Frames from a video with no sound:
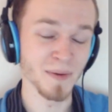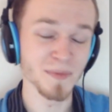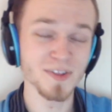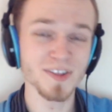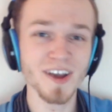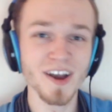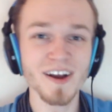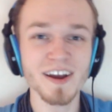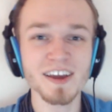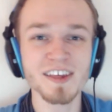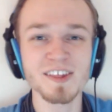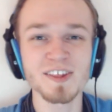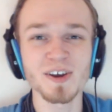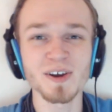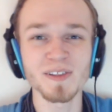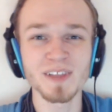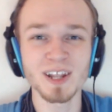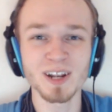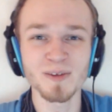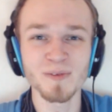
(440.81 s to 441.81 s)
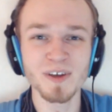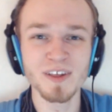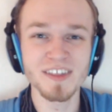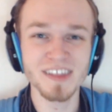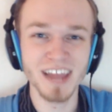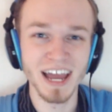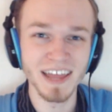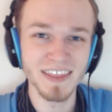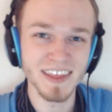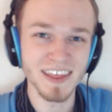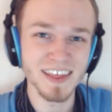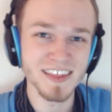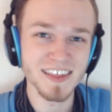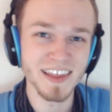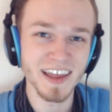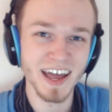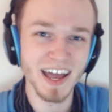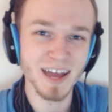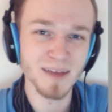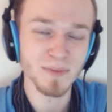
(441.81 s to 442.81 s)
I'm sorry so little was done this
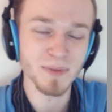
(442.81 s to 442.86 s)
time,